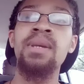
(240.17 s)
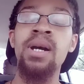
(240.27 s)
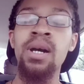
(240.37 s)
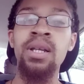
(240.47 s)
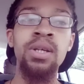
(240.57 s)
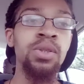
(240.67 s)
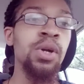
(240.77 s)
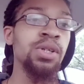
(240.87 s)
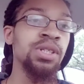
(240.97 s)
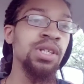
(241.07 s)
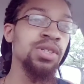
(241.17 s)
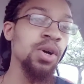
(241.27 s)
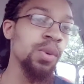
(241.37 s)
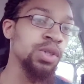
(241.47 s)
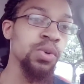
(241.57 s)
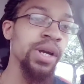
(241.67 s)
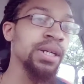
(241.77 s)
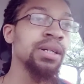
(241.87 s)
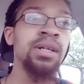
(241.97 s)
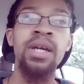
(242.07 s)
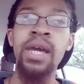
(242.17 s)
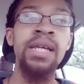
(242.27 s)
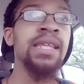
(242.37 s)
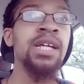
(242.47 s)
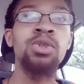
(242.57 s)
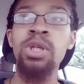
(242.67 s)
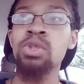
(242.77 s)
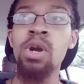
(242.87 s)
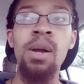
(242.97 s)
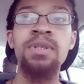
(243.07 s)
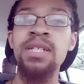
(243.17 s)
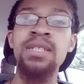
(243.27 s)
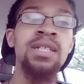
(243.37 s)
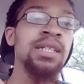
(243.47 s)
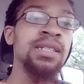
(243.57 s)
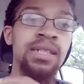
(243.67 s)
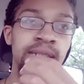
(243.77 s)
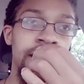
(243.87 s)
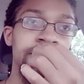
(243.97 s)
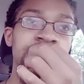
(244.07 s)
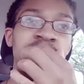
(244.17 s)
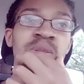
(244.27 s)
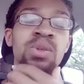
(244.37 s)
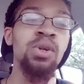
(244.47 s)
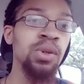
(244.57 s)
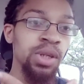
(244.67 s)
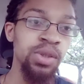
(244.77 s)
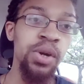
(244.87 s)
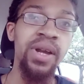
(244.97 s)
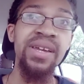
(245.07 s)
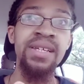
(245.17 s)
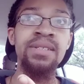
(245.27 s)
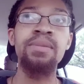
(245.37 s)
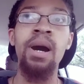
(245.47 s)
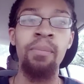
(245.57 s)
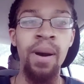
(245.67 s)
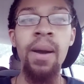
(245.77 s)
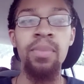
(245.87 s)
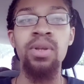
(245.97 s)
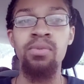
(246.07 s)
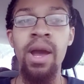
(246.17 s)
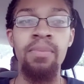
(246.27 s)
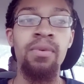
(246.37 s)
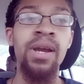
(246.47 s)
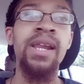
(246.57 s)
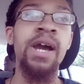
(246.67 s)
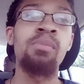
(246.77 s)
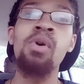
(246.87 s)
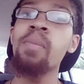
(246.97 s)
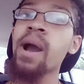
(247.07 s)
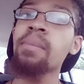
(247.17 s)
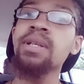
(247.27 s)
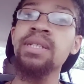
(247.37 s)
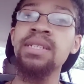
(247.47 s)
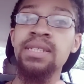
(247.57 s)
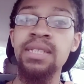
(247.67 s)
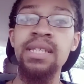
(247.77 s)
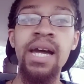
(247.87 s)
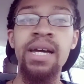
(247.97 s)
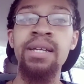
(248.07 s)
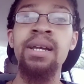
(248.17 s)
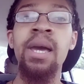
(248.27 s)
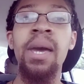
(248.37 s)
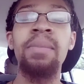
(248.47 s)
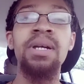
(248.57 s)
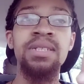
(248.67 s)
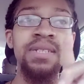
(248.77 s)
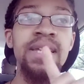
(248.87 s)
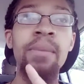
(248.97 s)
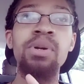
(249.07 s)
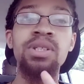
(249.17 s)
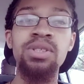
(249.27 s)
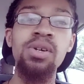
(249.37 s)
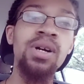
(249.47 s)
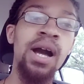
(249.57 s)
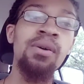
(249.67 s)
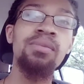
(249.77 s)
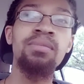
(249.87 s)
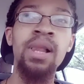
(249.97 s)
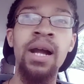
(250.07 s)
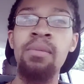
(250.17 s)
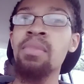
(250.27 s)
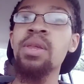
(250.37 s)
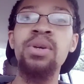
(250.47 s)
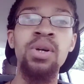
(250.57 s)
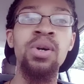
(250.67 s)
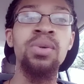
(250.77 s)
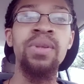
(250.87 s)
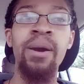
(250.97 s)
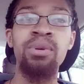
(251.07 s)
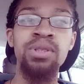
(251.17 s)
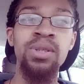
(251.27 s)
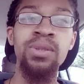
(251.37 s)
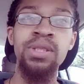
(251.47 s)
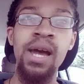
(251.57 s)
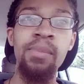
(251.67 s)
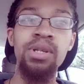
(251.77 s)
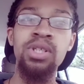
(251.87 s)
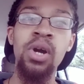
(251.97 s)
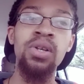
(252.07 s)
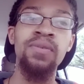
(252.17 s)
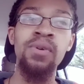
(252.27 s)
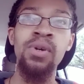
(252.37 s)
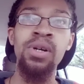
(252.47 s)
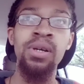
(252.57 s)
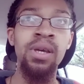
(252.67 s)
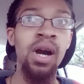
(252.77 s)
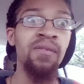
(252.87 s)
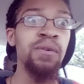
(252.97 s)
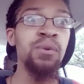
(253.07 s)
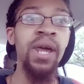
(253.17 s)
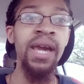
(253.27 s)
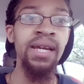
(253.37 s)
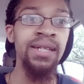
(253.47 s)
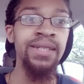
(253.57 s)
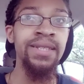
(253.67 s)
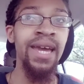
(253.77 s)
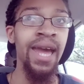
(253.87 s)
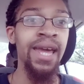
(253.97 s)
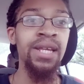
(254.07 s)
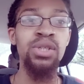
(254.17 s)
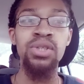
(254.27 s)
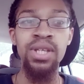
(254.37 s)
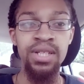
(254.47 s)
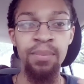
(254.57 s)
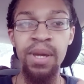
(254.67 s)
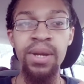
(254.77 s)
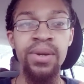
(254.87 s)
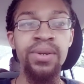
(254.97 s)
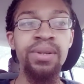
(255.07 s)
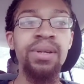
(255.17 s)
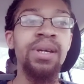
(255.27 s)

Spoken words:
Lil Durk just did a song with Drake. Anything Drake drops instantly is in the top 10. So, Lil Durk is a popular rapper right now. More popular than 6ix9ine, because 6ix9ine put a song out a month ago that was on the top of the charts for a few days and then just disappeared,